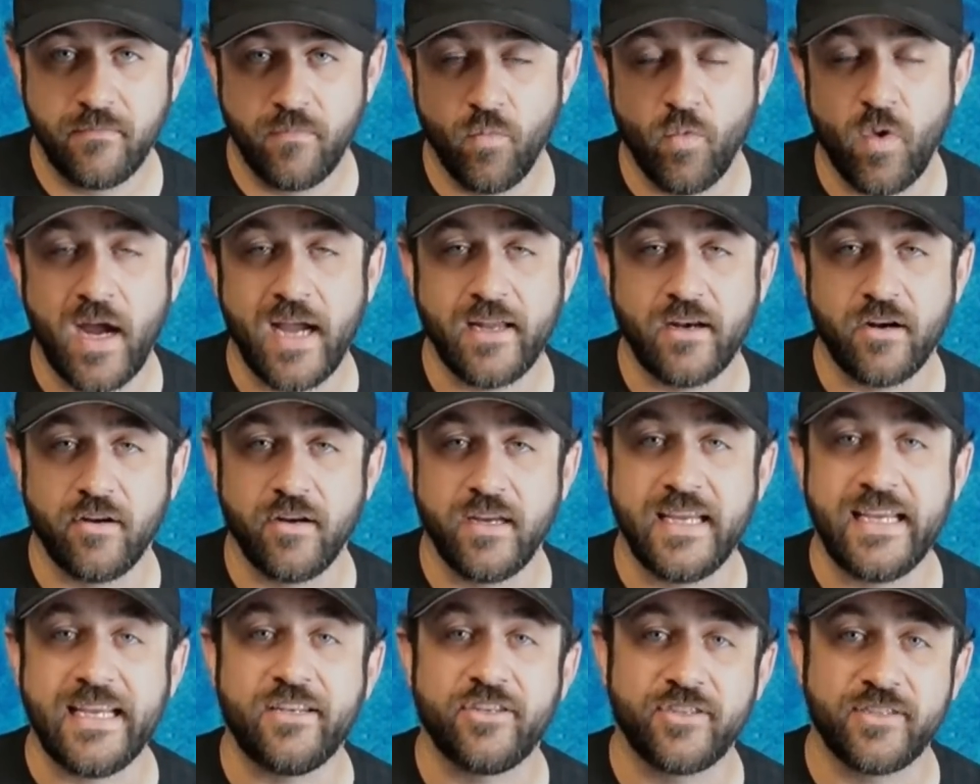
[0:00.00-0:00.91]
wider
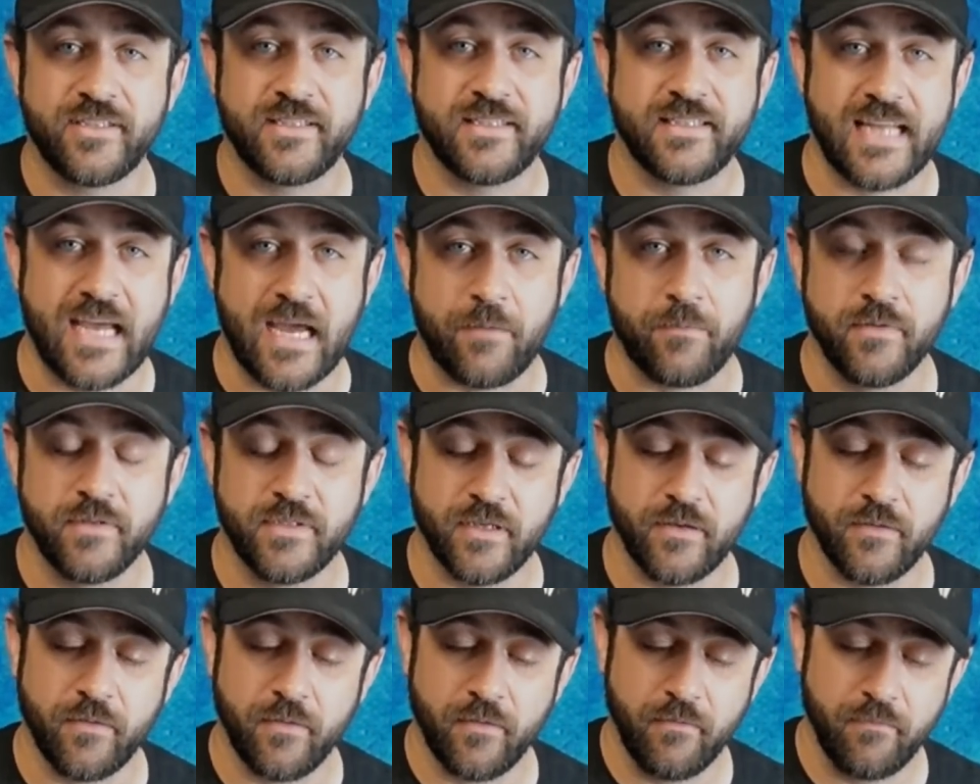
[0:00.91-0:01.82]
each step.
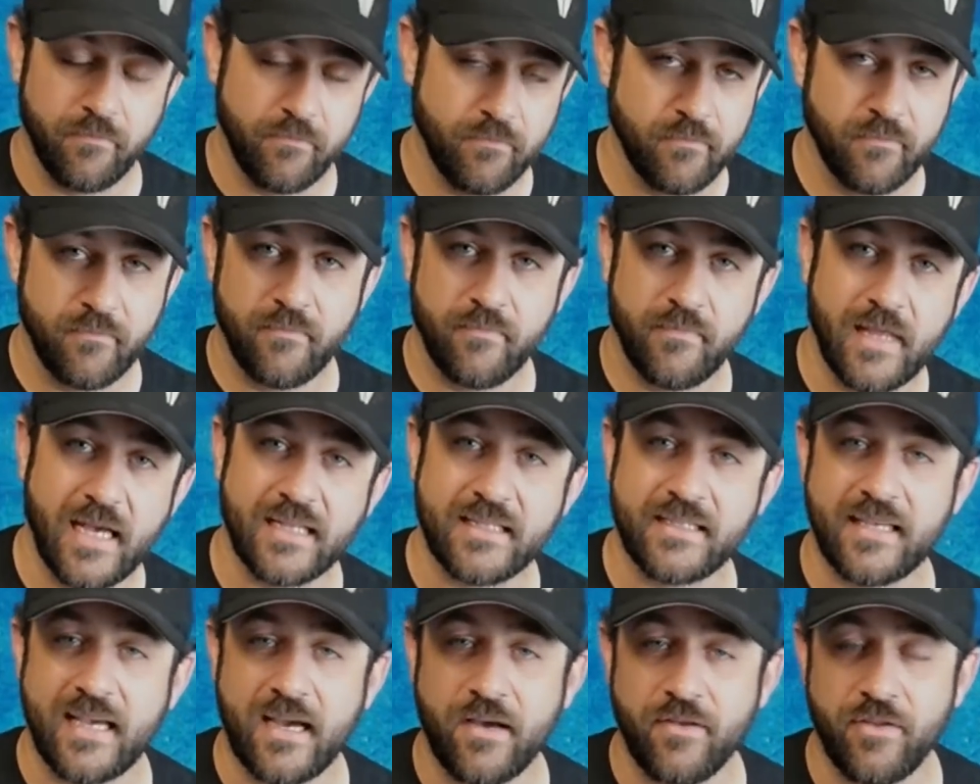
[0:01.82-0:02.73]
So
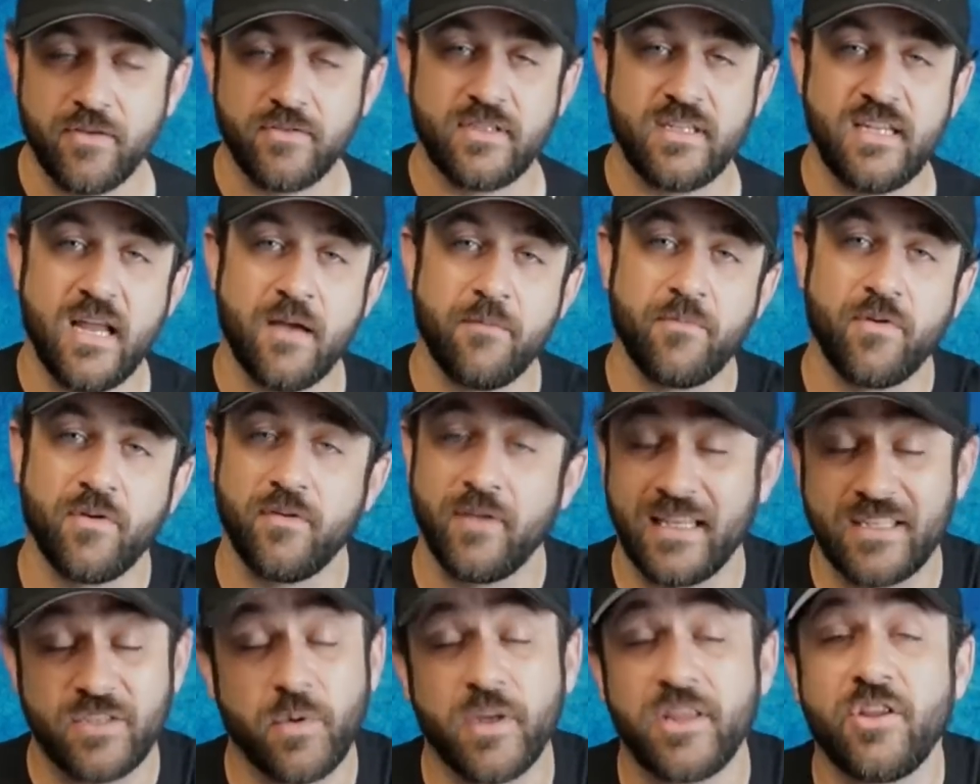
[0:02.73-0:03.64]
that's
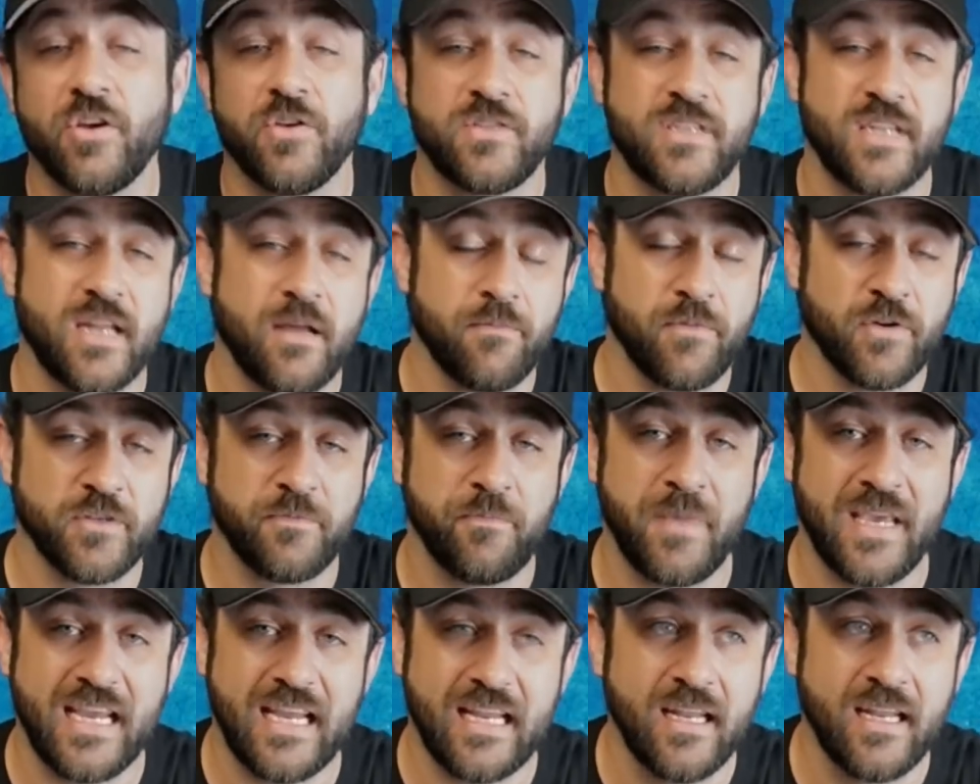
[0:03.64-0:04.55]
what those numbers
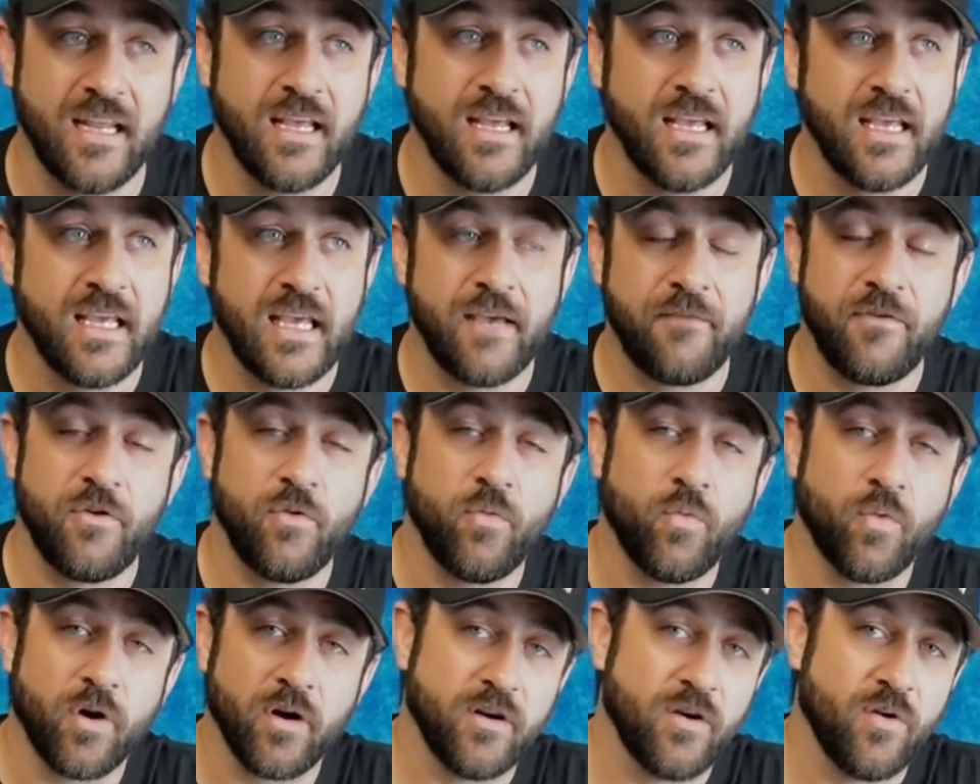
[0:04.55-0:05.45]
mean if
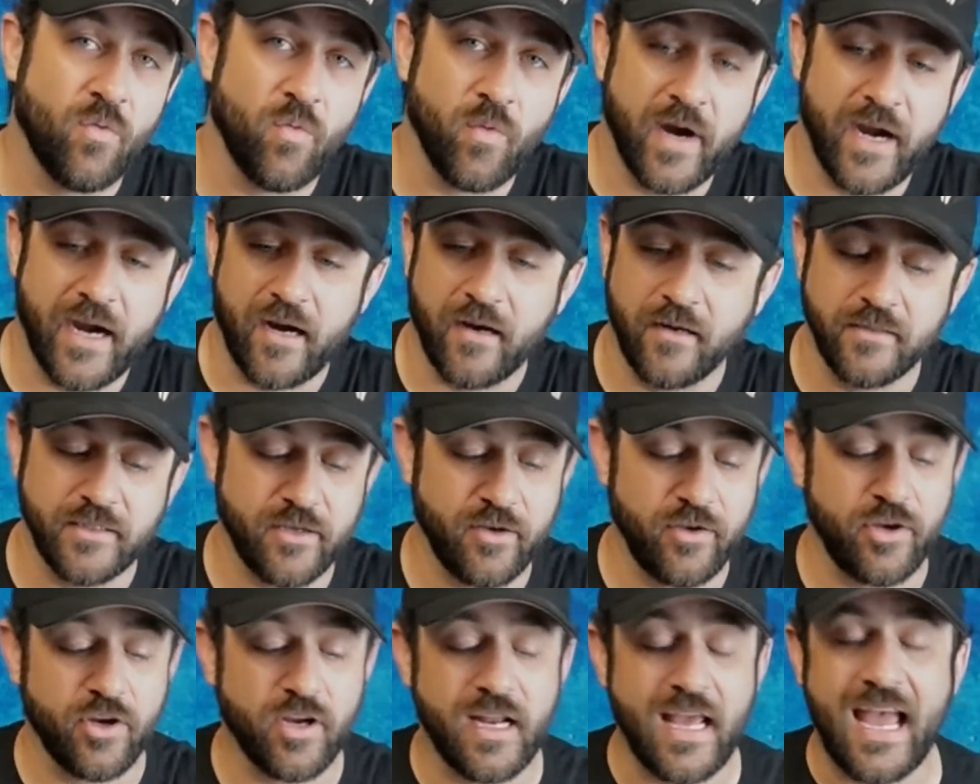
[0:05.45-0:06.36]
you weren't aware.
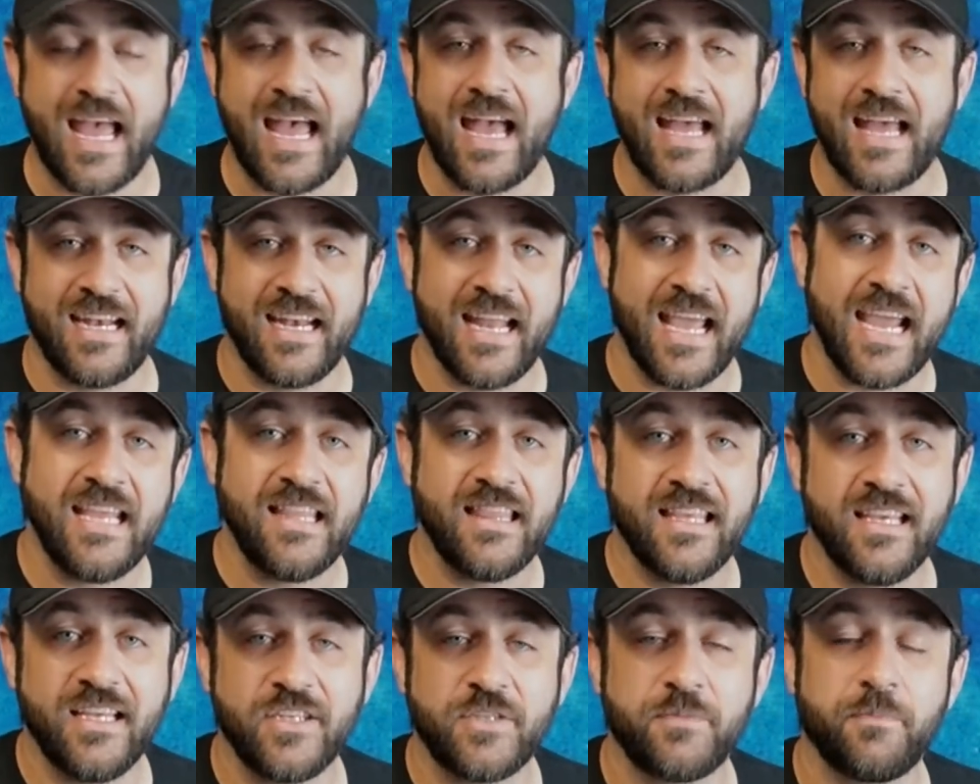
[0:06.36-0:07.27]
So you're going to add an
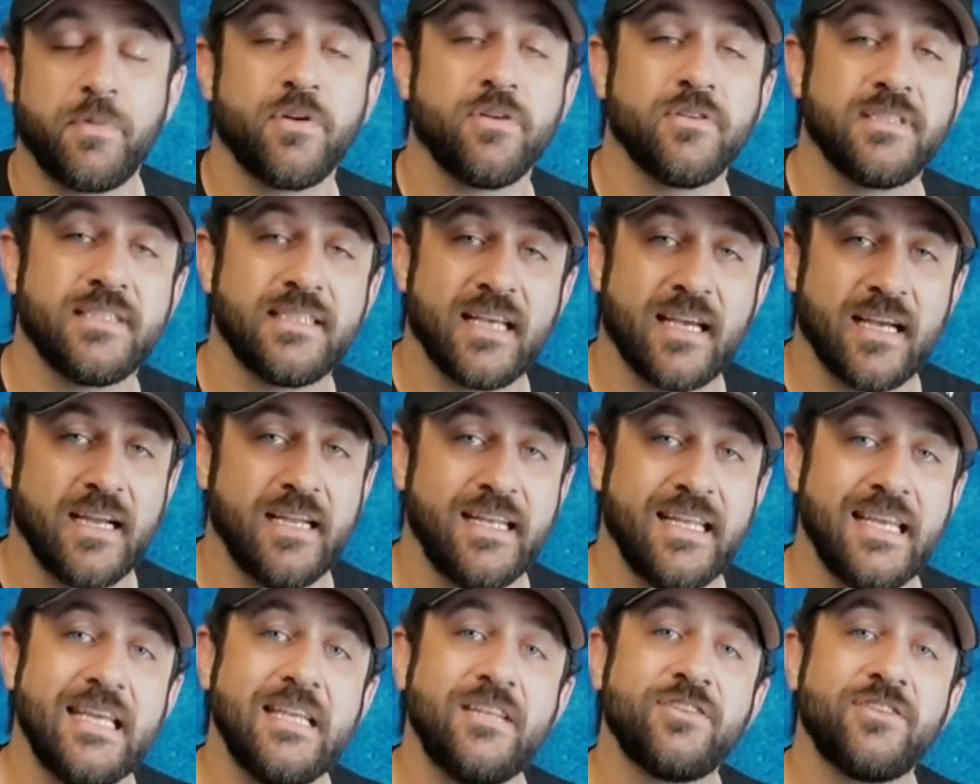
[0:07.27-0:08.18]
1/8 inch per
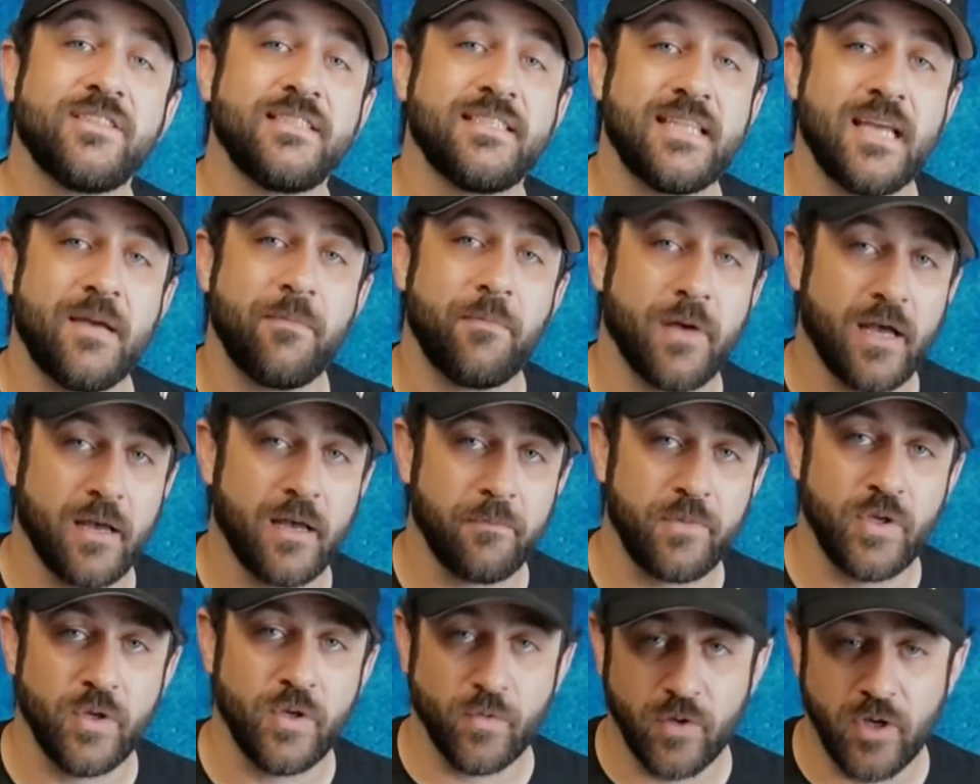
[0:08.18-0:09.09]
side each step
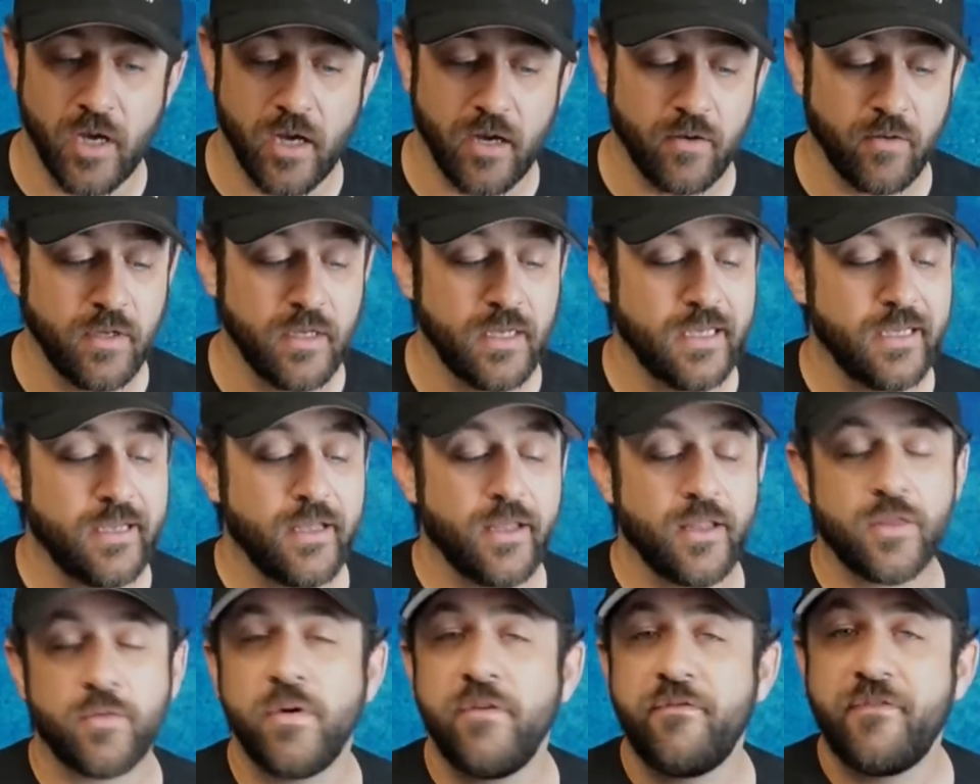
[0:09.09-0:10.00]
up you go.
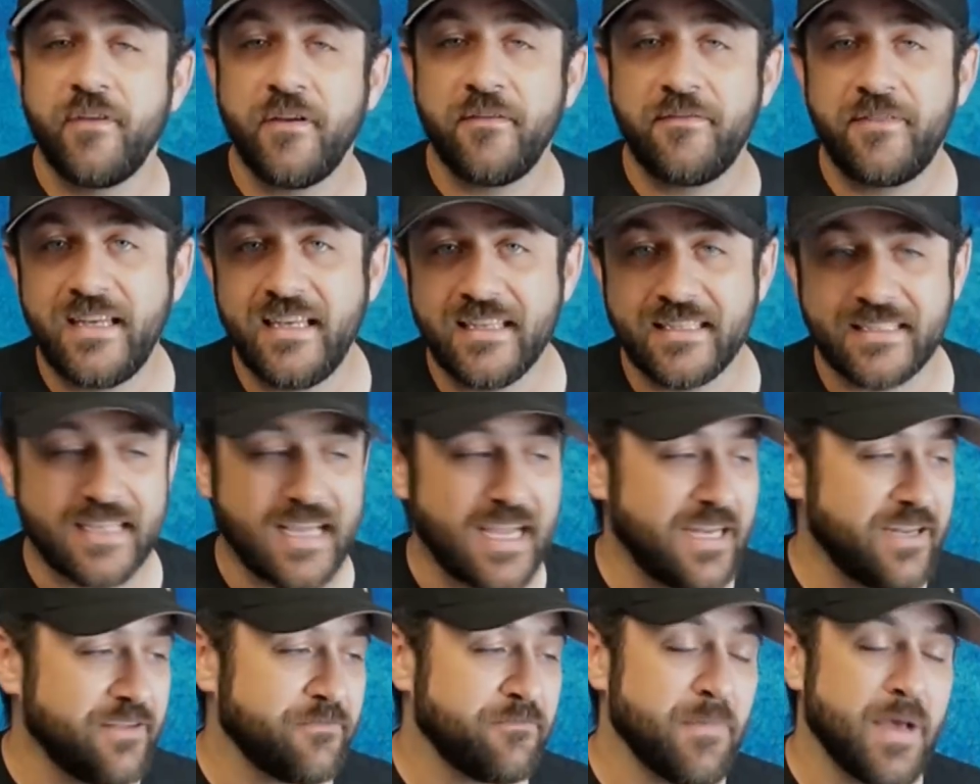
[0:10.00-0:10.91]
350 is
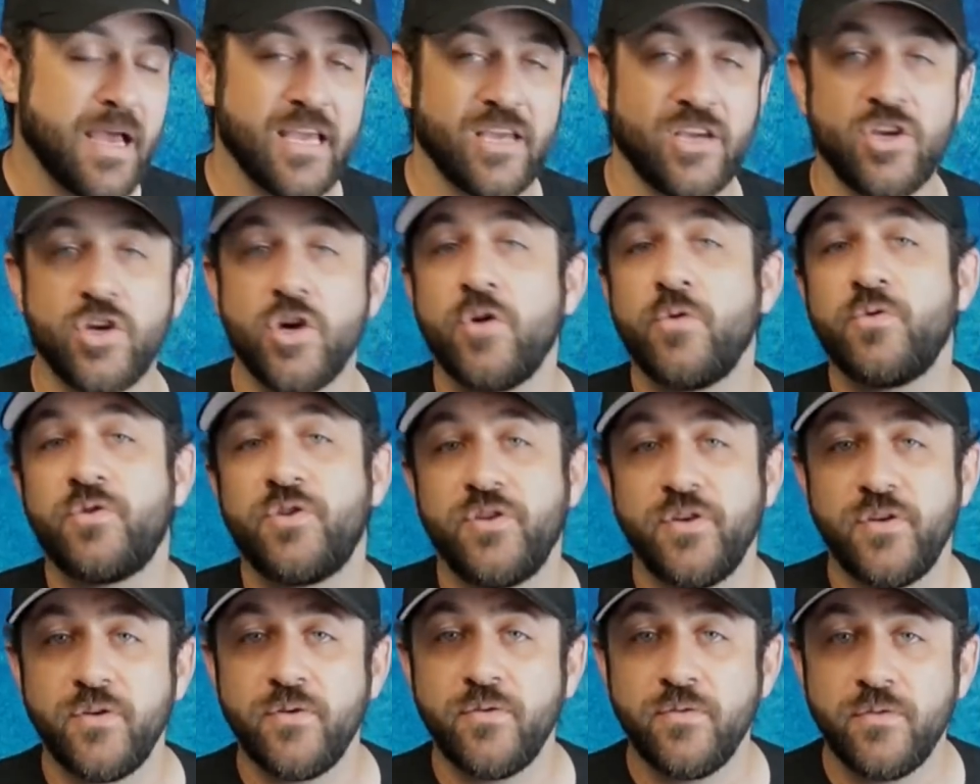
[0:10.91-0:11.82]
kind of my
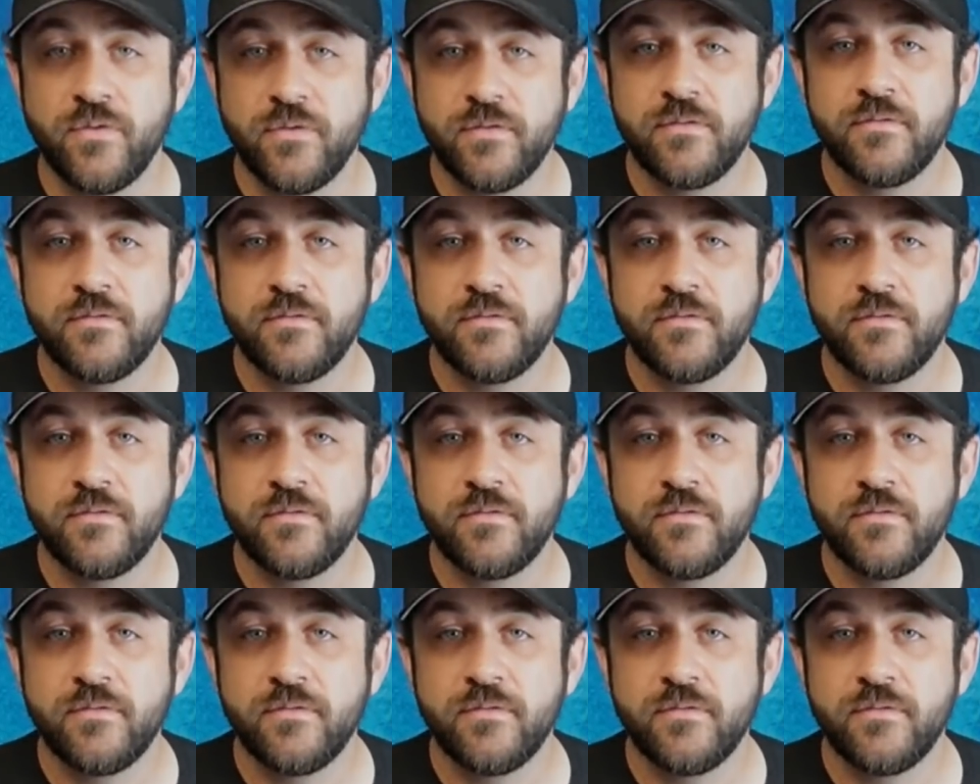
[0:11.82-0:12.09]
go-to